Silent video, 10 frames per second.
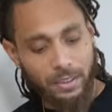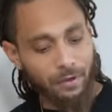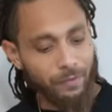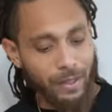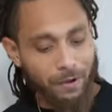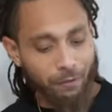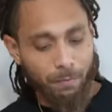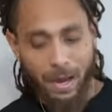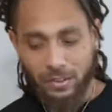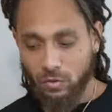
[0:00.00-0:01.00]
Chick-fil-A from
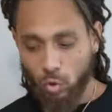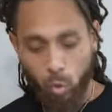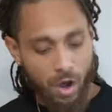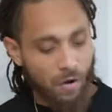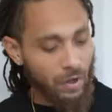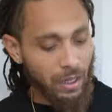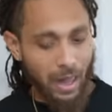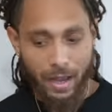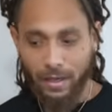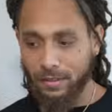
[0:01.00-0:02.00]
about 12
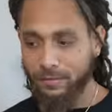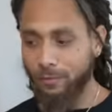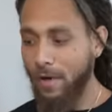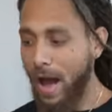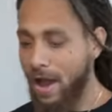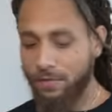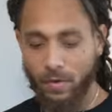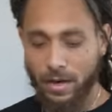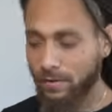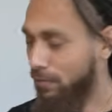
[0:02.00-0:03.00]
o'clock and it's five,
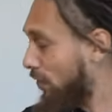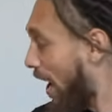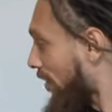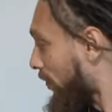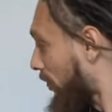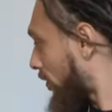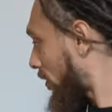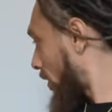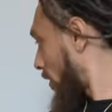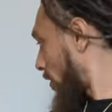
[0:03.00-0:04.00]
right? Five
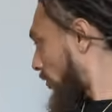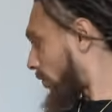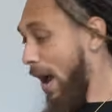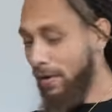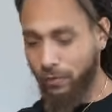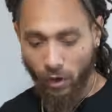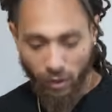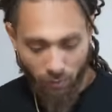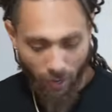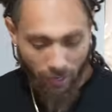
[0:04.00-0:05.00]

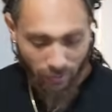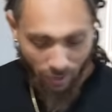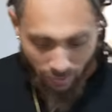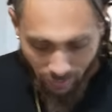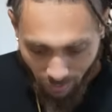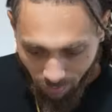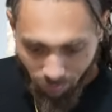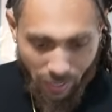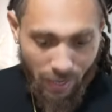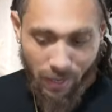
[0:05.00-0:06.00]
5.30 right now. I can't,
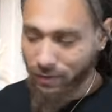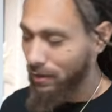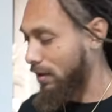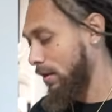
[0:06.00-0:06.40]
man.